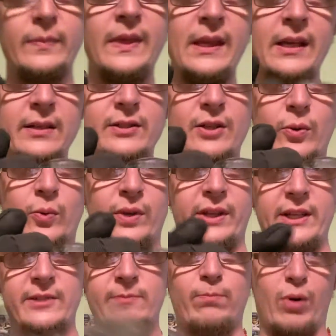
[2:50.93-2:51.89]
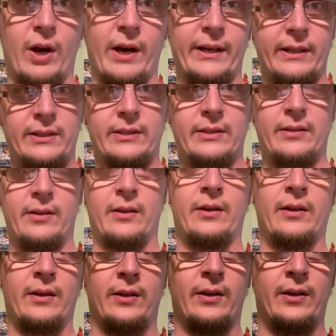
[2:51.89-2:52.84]
So when this breaks,
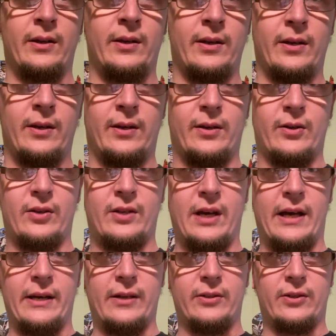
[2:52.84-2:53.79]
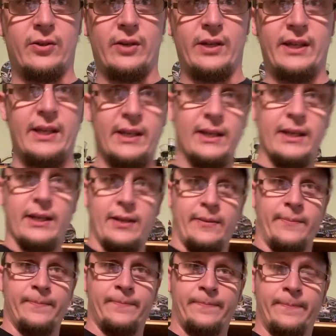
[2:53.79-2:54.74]
your tire is going to kick
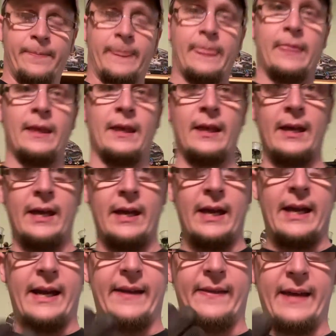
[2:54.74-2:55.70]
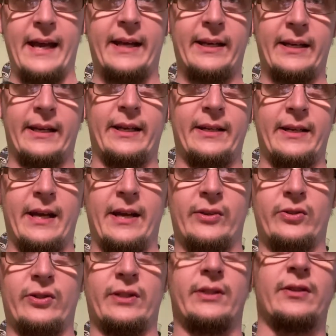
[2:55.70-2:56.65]
in. And that can get
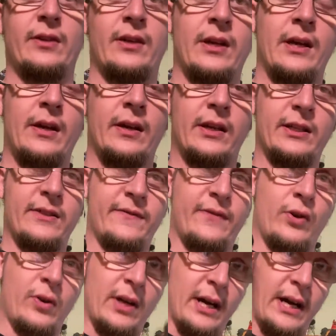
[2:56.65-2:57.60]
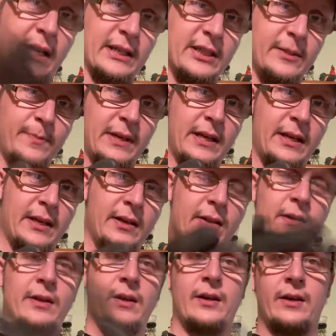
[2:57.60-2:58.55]
dangerous. Because if you're going to high speed,
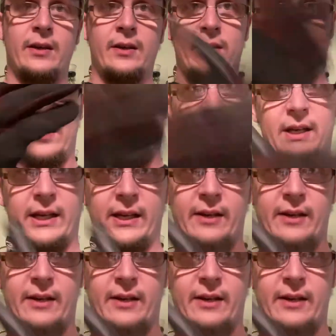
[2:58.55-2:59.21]
it can